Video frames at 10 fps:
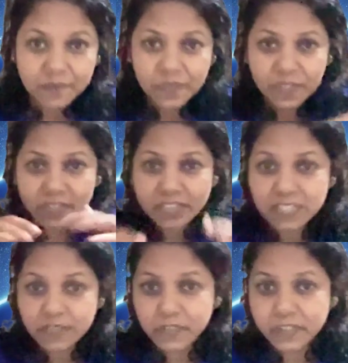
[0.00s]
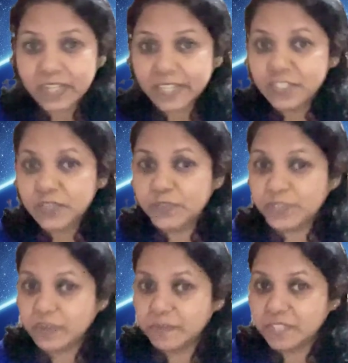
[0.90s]
there are several kinds of
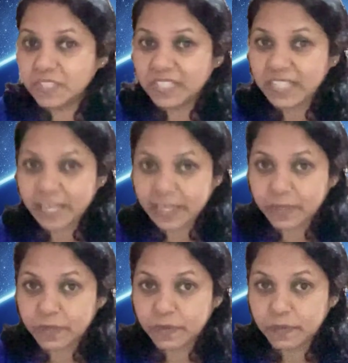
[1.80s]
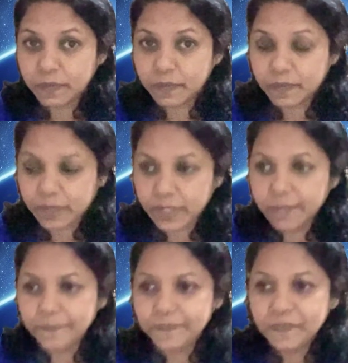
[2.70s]
rhythms in the air.
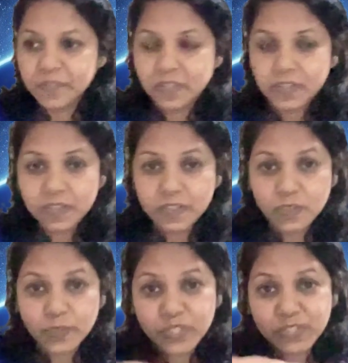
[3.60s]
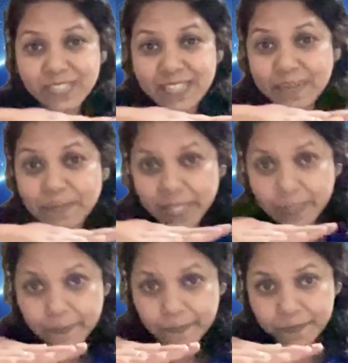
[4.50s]
Yeah. So when you're
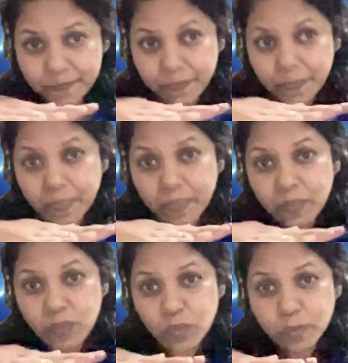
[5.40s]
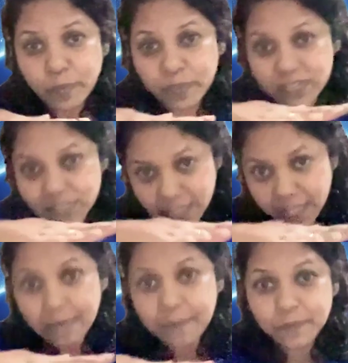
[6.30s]
sleeping, the
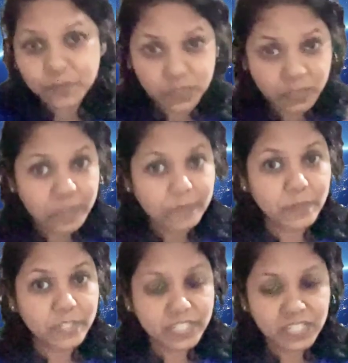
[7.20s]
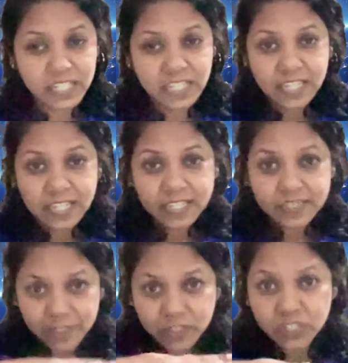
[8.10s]
same rhythmic body
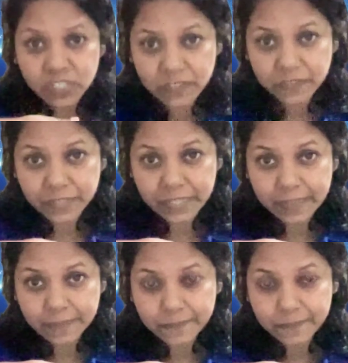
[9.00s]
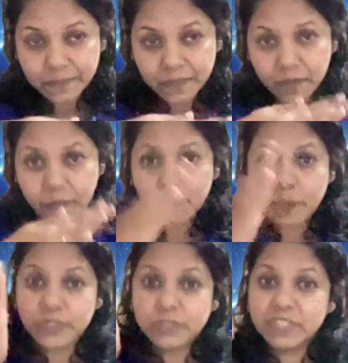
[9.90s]
is functioning differently.
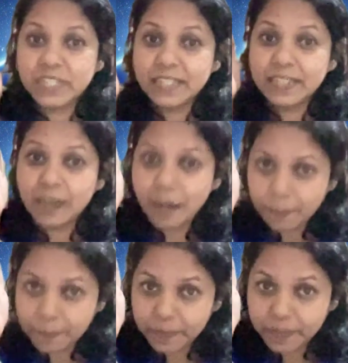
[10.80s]
When you're standing up,